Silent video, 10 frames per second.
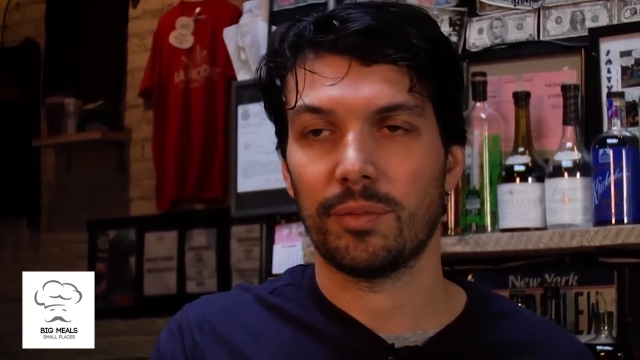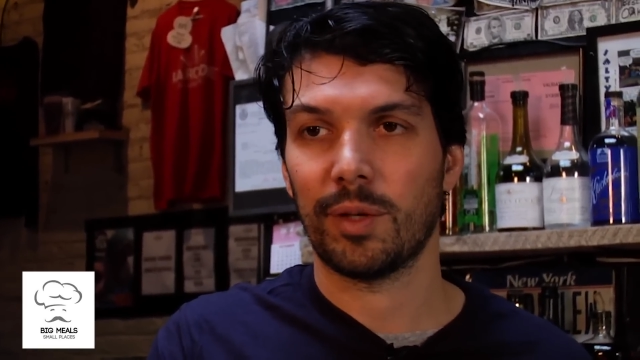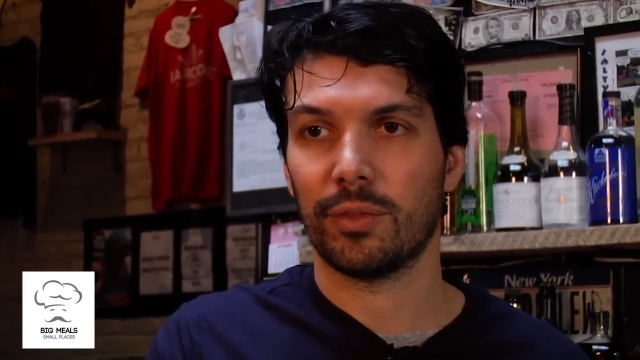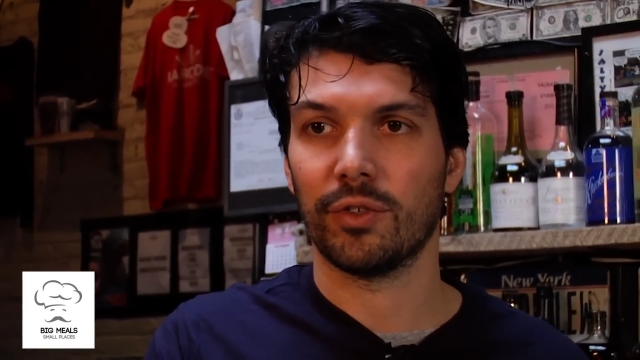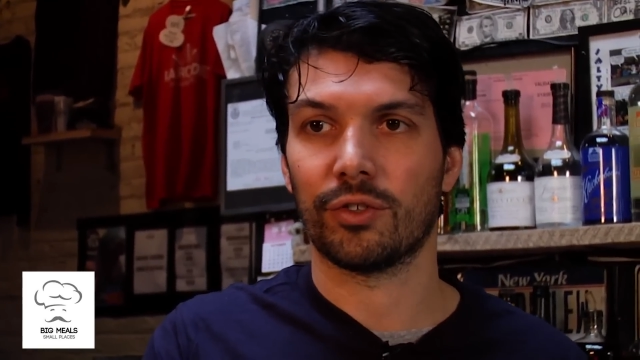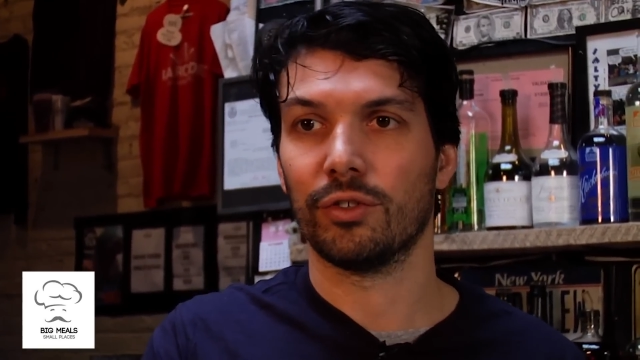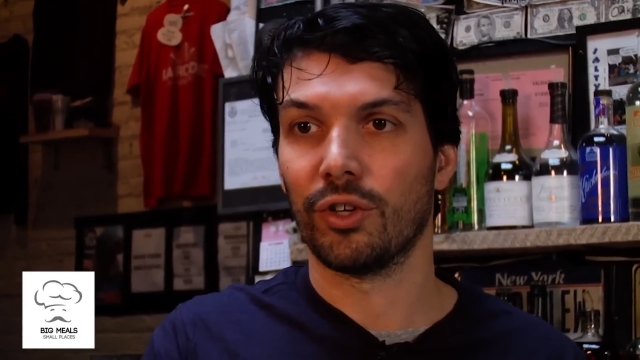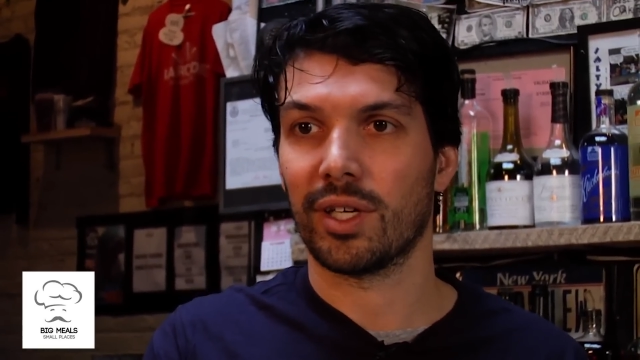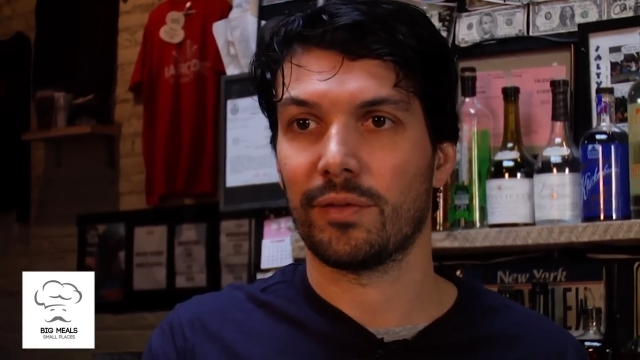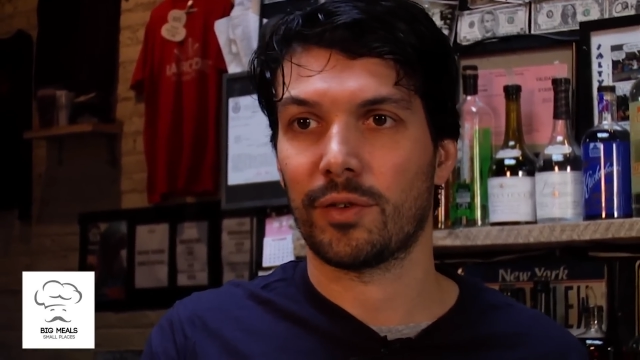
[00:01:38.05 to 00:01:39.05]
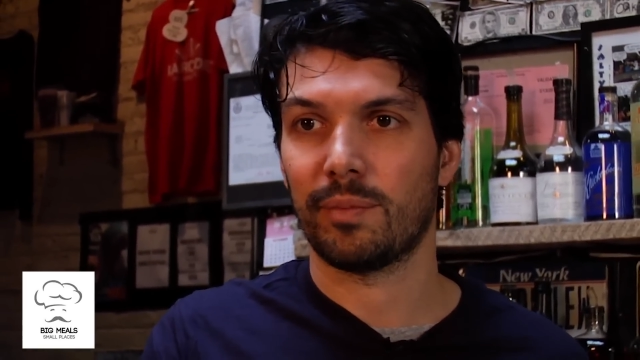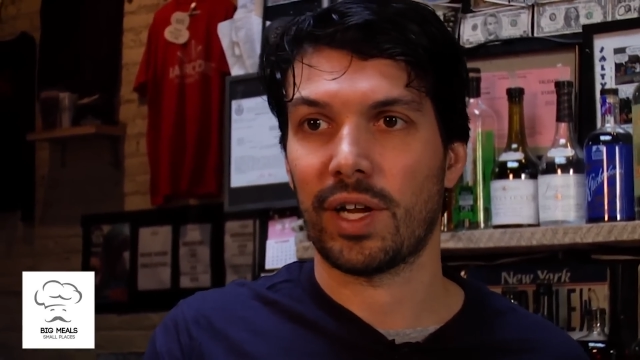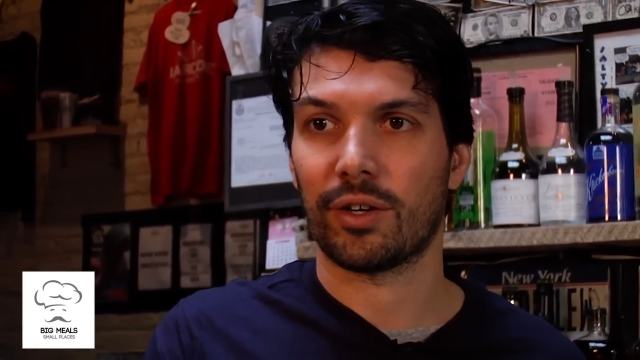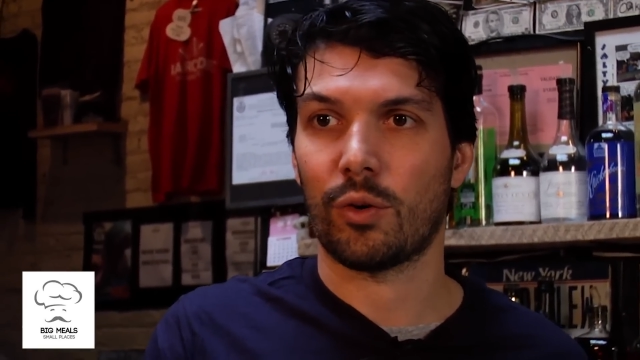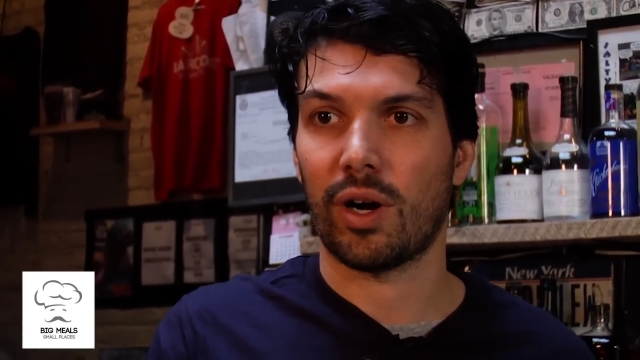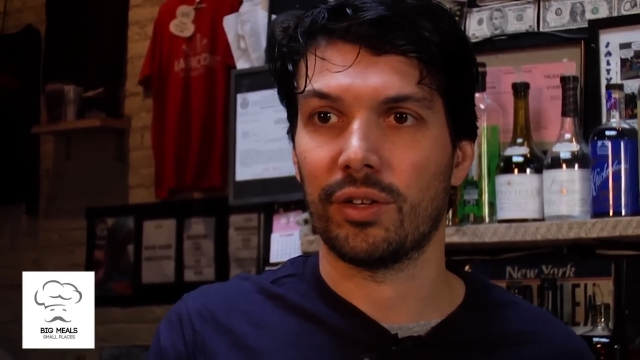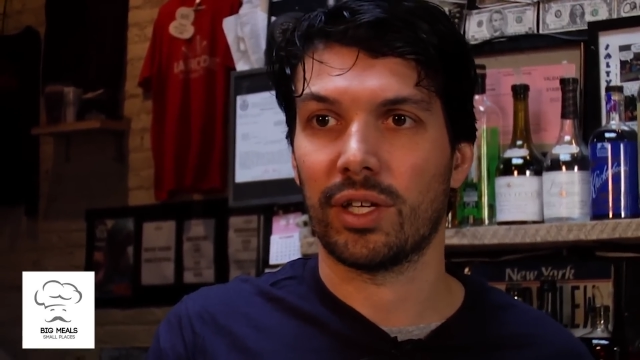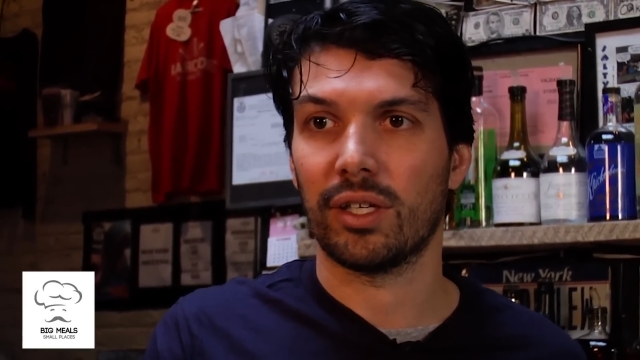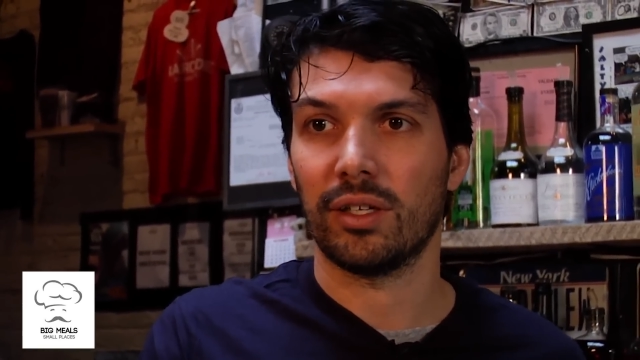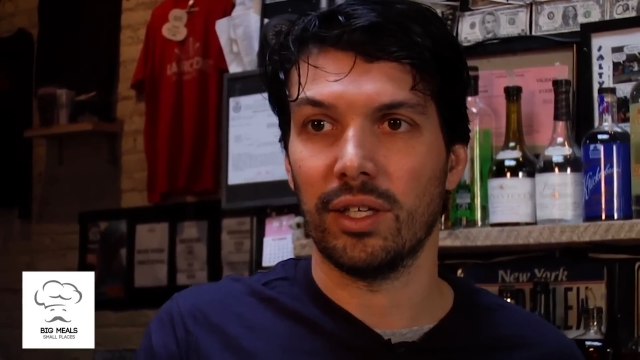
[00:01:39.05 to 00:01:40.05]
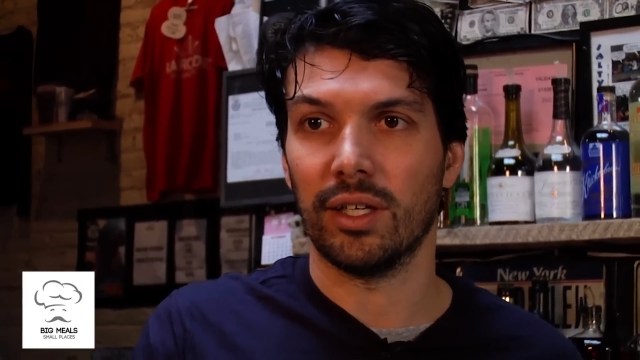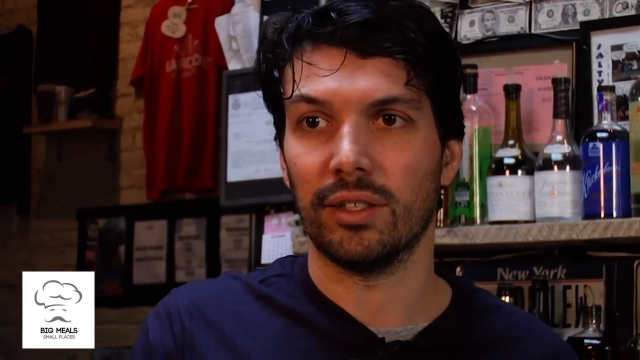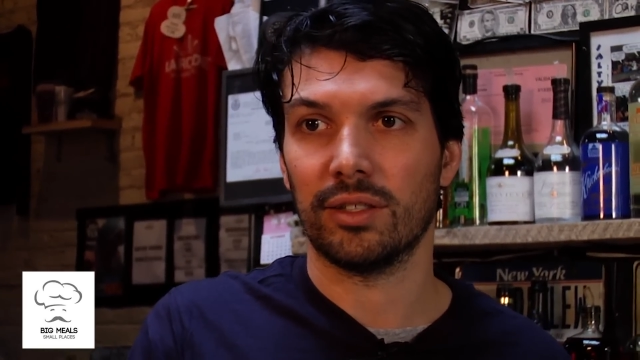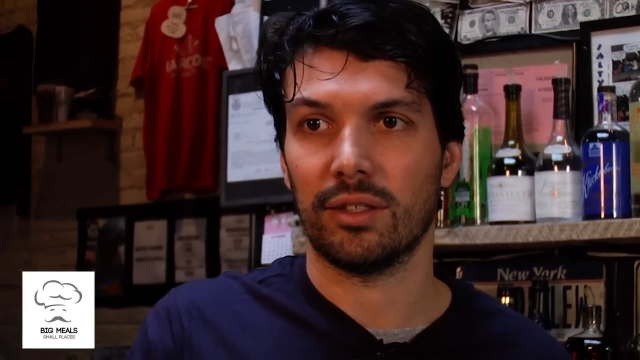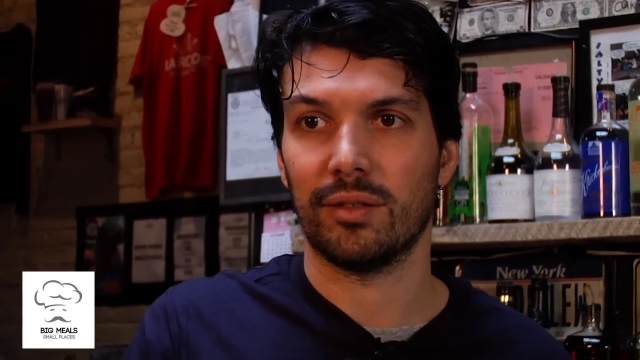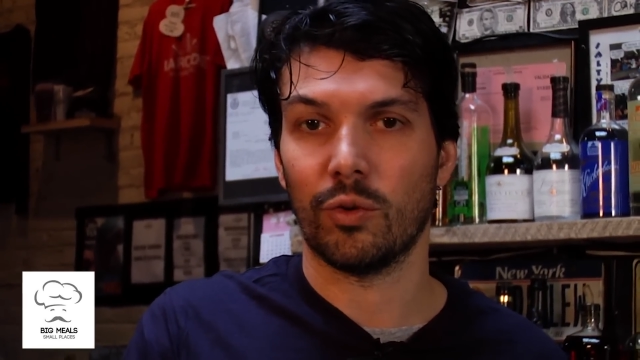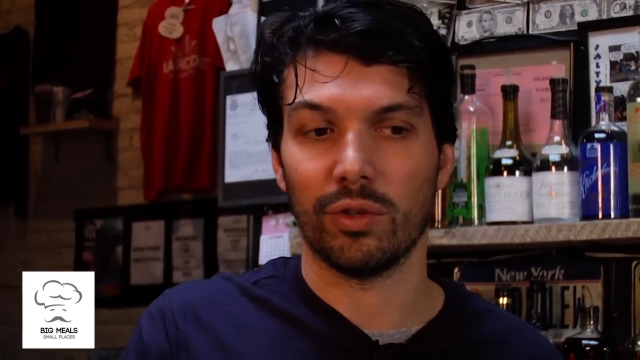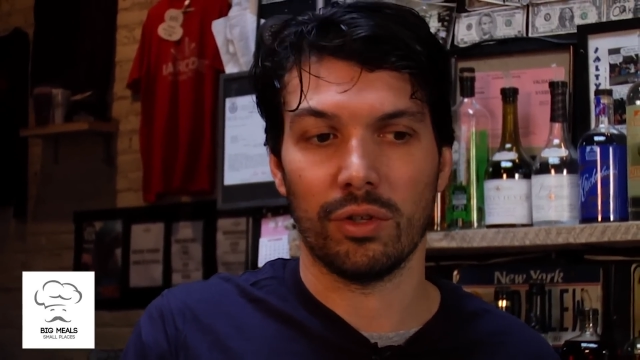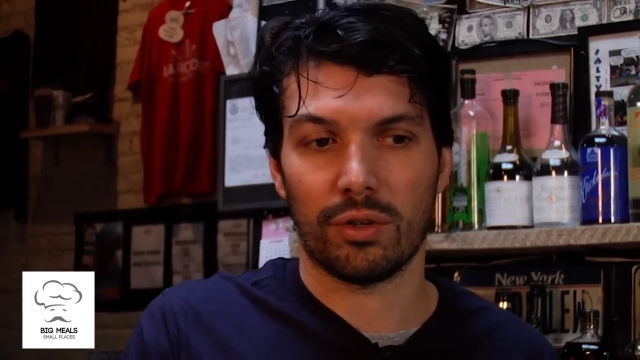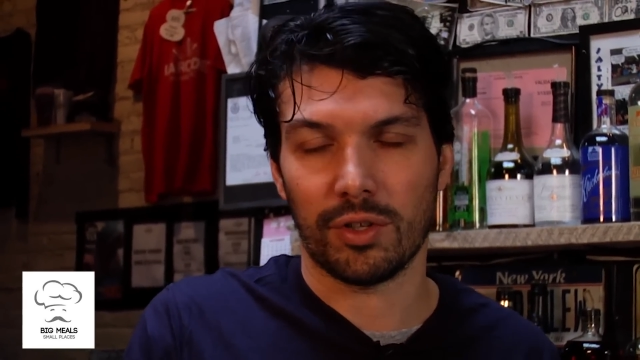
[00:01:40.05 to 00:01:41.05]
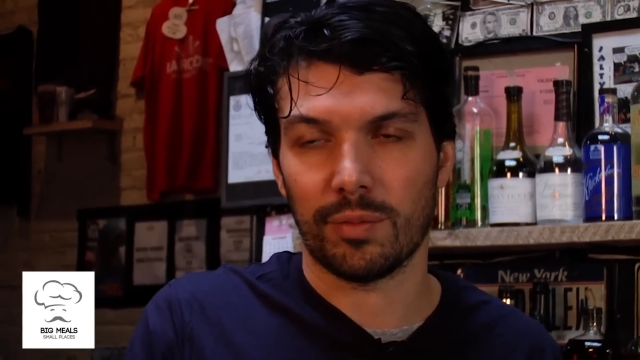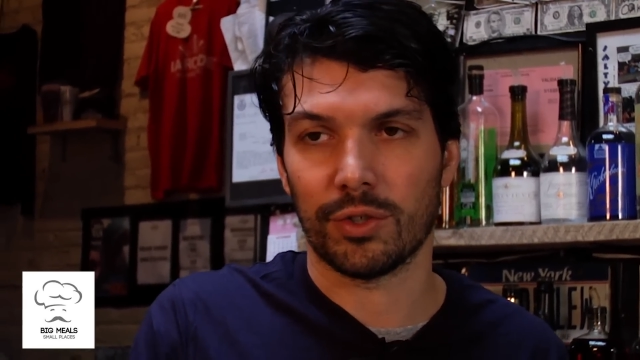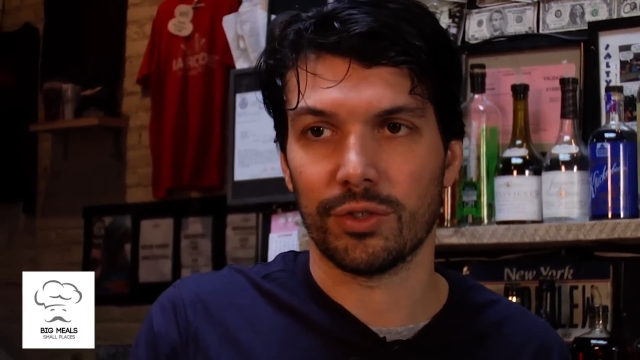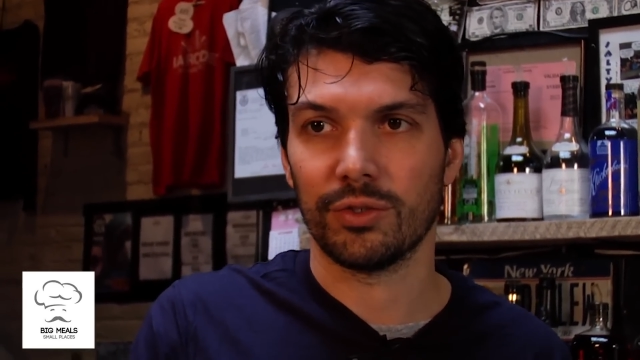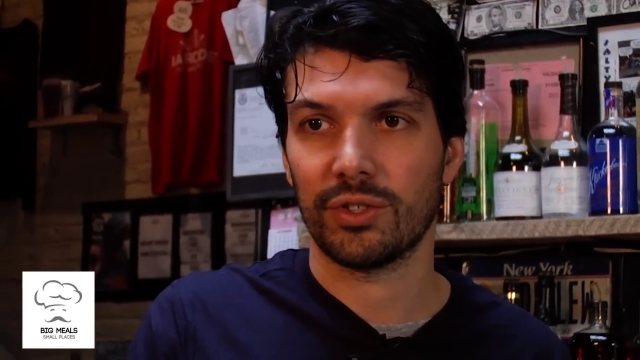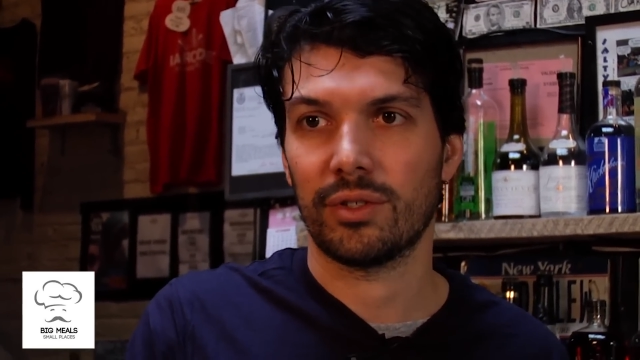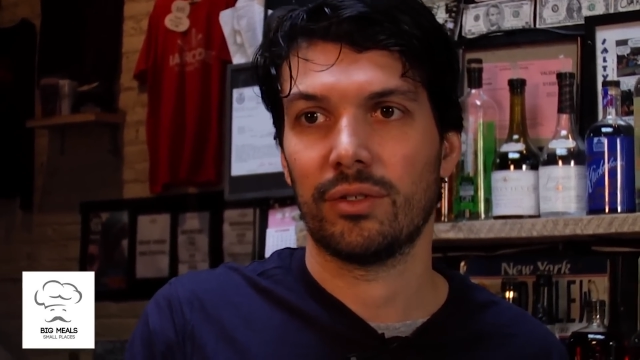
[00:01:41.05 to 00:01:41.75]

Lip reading: People are looking for better quality and more locally produced